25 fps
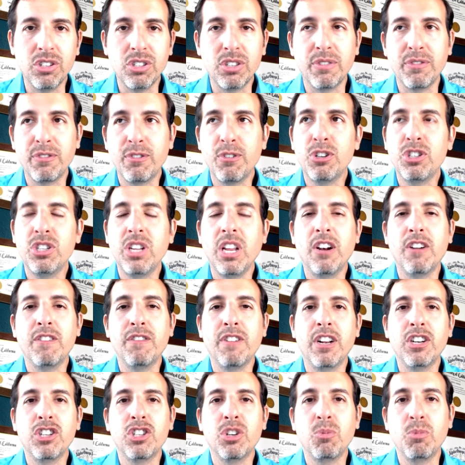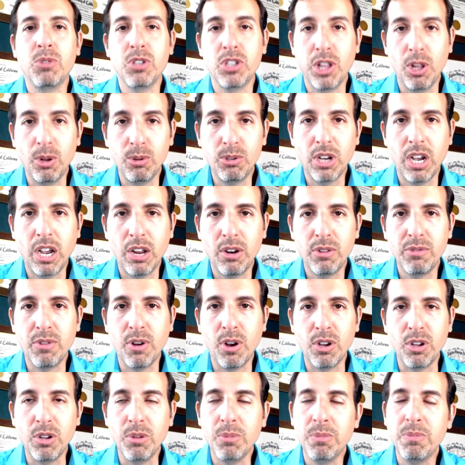The first intervention was low tidal
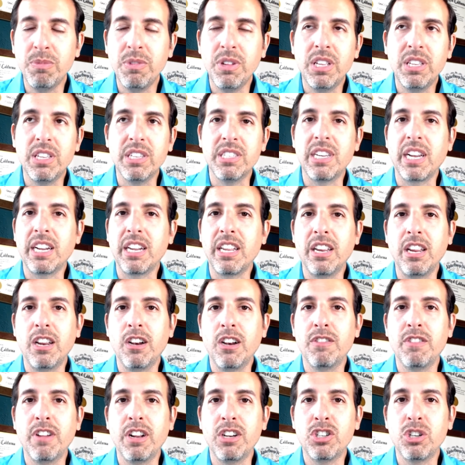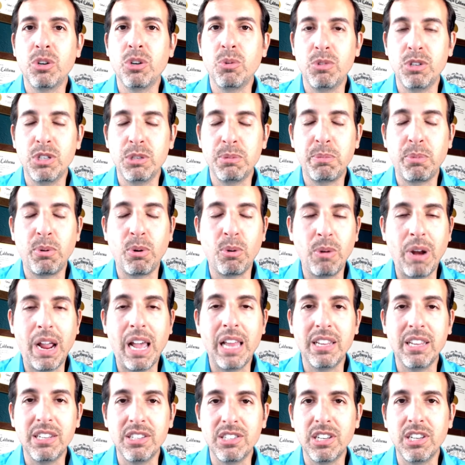volume. The second intervention was
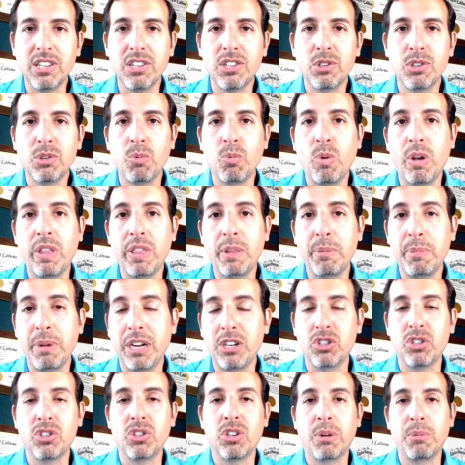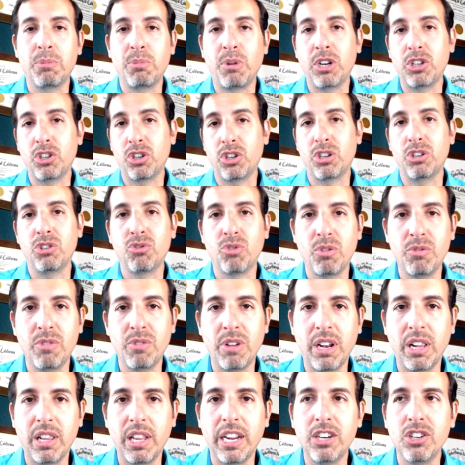paralysis when the patient's on pressure control
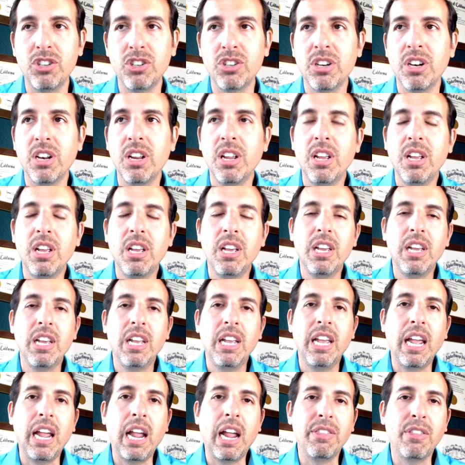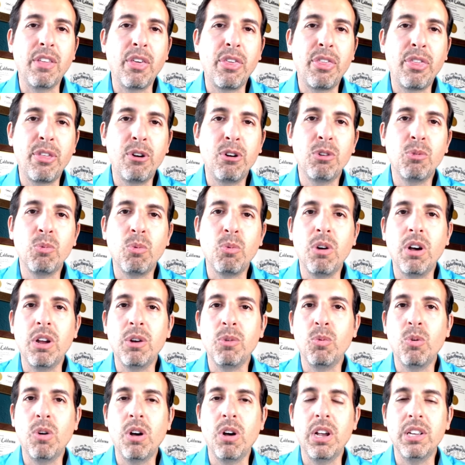ventilation. And the third one
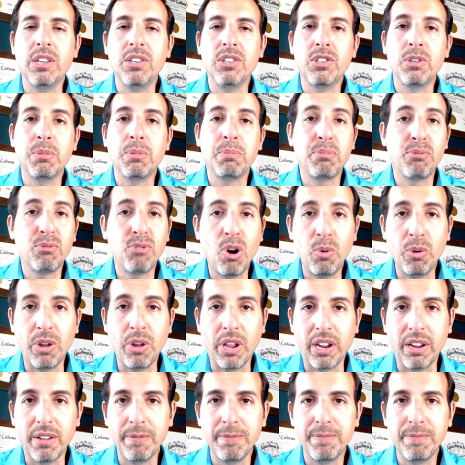was proning.